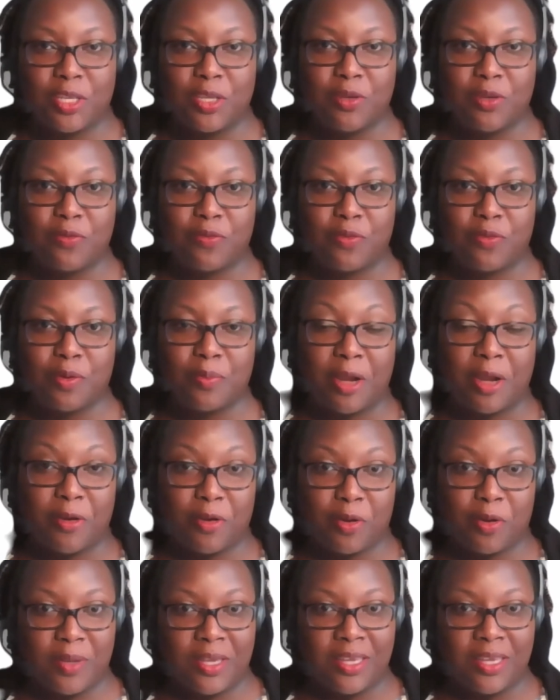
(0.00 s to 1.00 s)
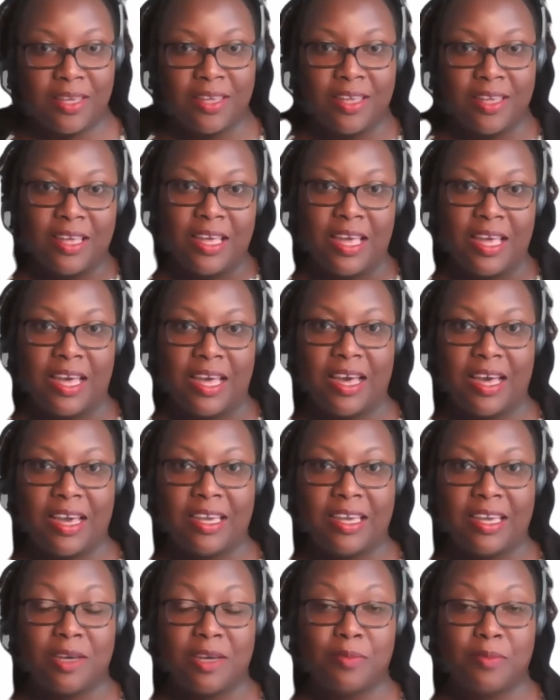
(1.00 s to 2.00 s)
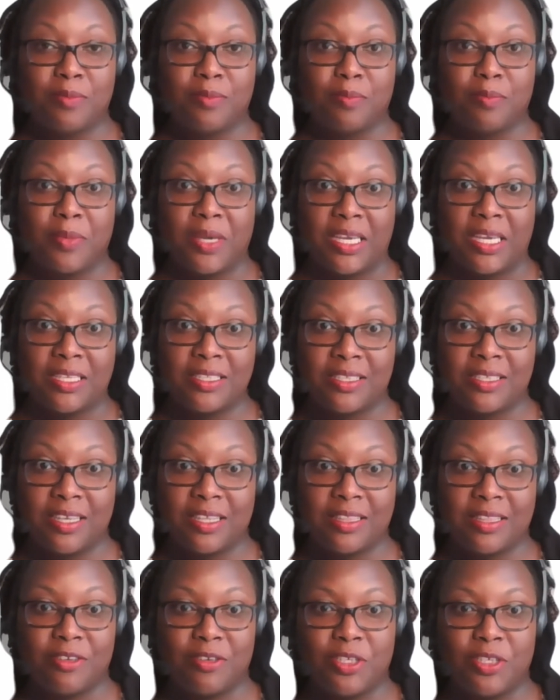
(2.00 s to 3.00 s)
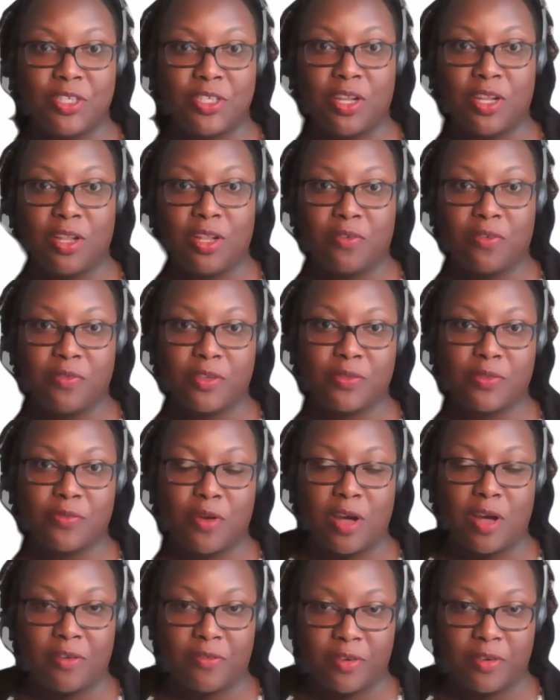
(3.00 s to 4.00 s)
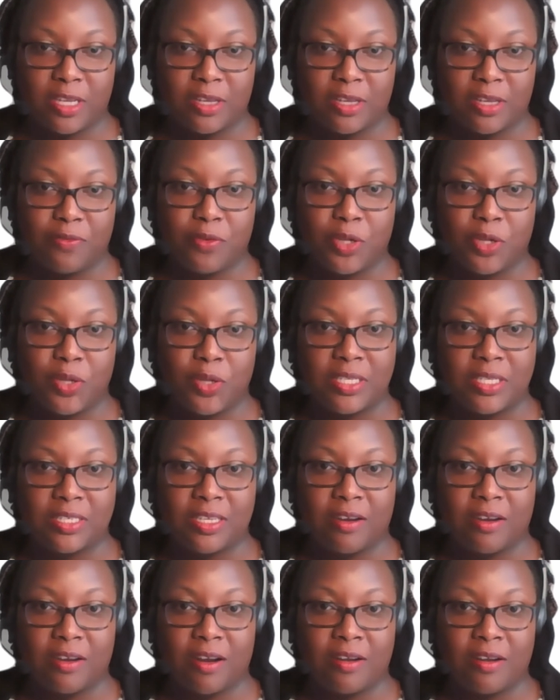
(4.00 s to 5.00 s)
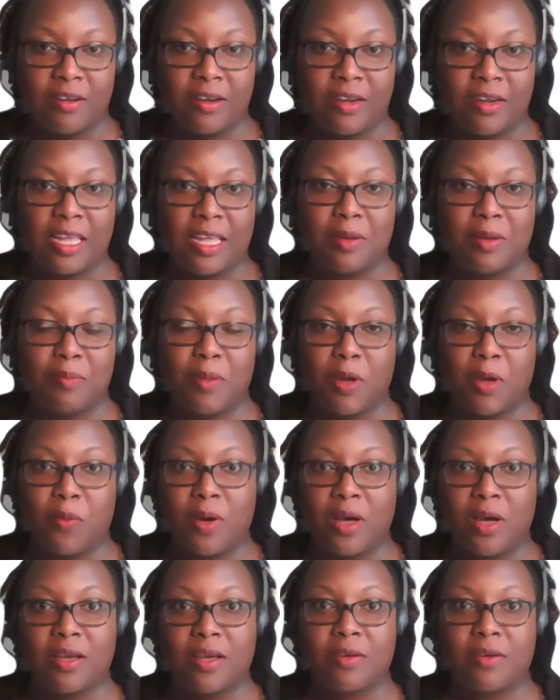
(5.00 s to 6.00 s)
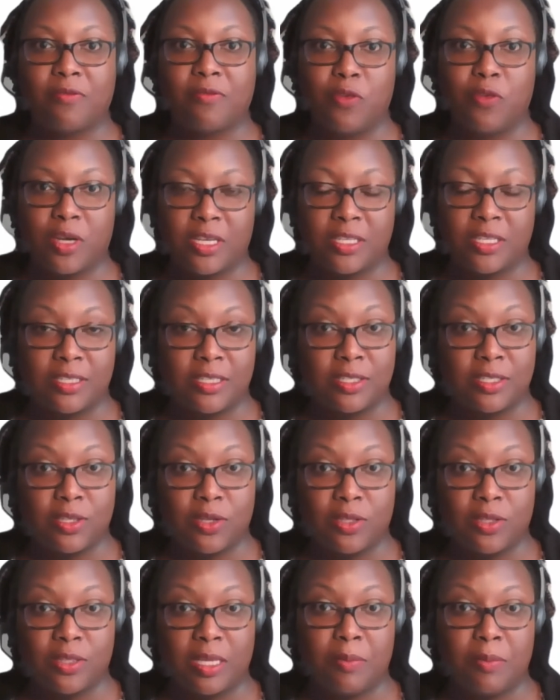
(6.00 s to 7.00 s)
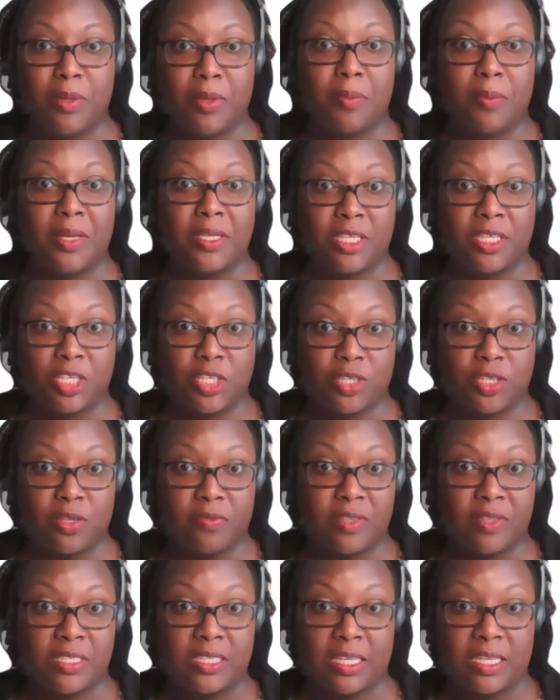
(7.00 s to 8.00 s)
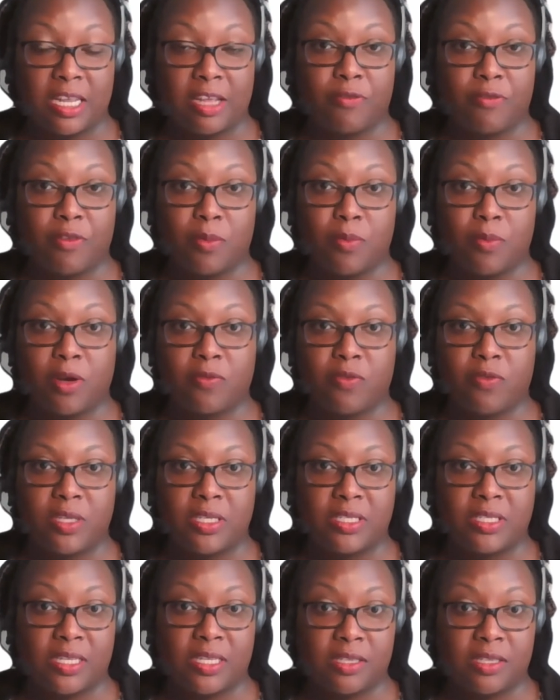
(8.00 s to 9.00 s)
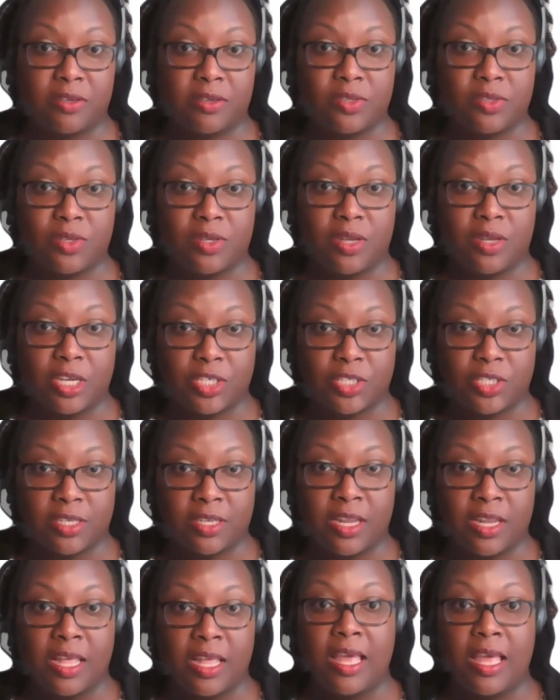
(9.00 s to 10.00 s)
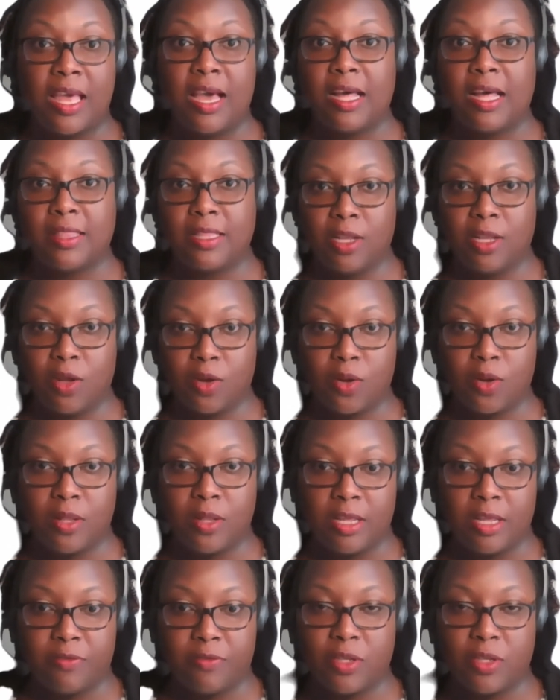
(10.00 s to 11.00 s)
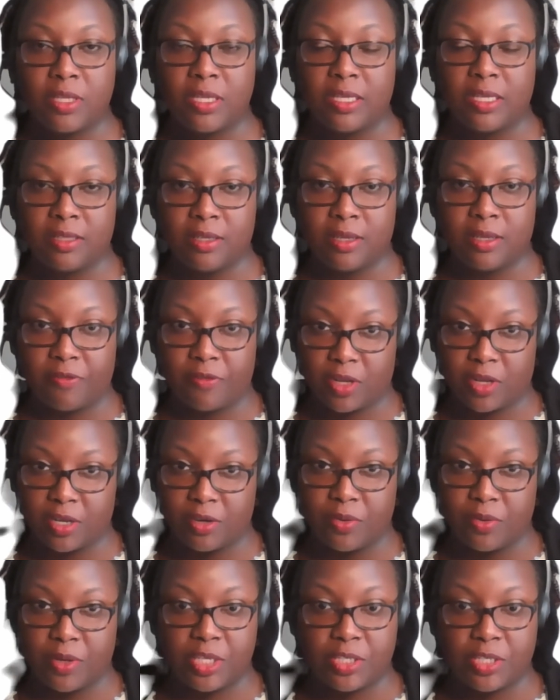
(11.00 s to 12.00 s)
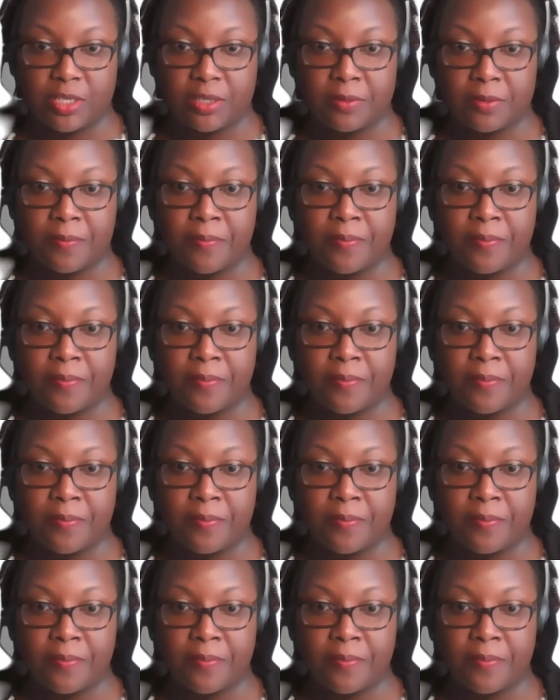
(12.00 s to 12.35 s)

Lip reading: you from Nairobi. I am based at the Regional Office for Africa for UNDRR, and my work focuses on the implementation of the Sendai Framework for Disaster Risk Reduction at the local level in the African region.